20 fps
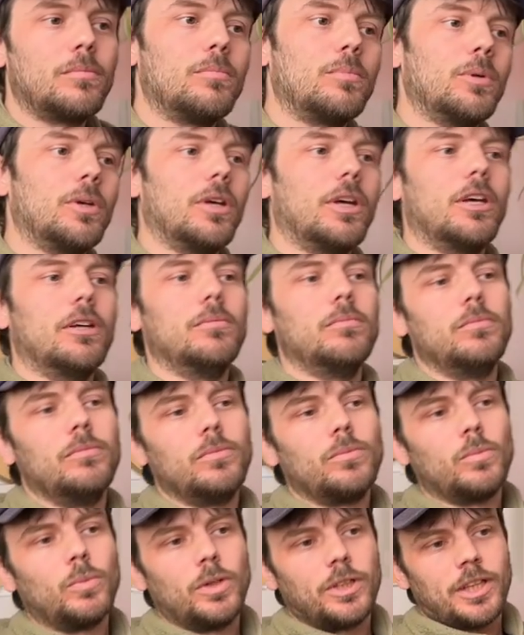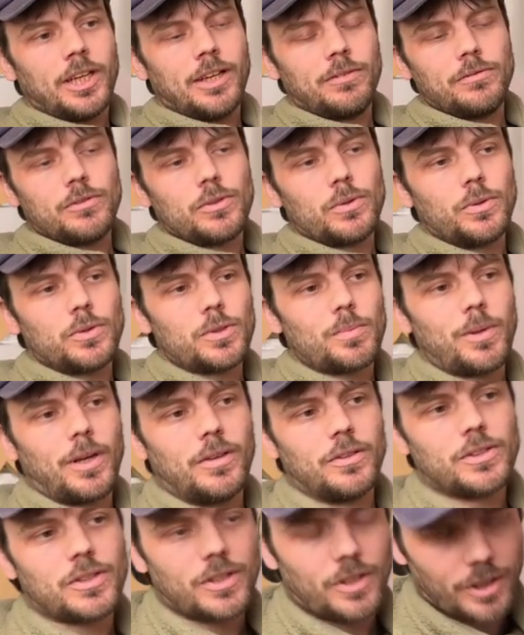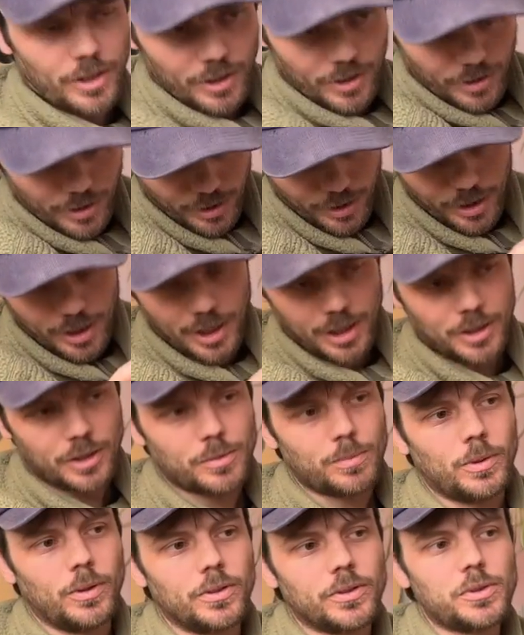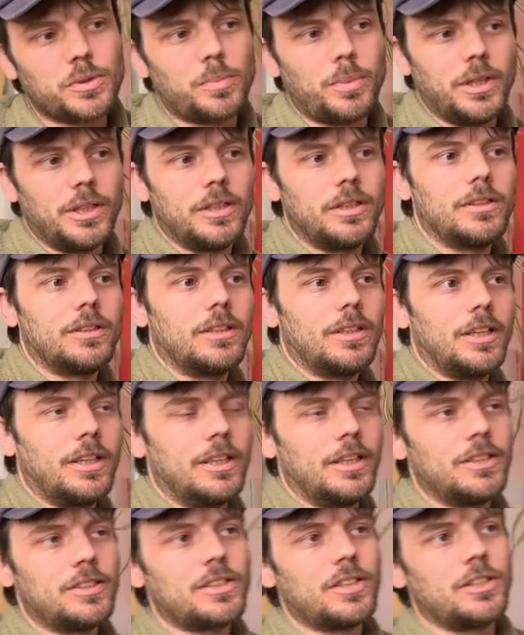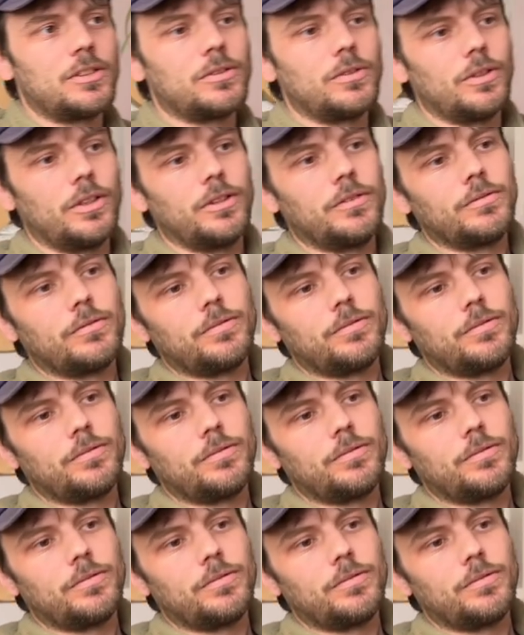But um, what you haven't talked about is like the H block split, etc.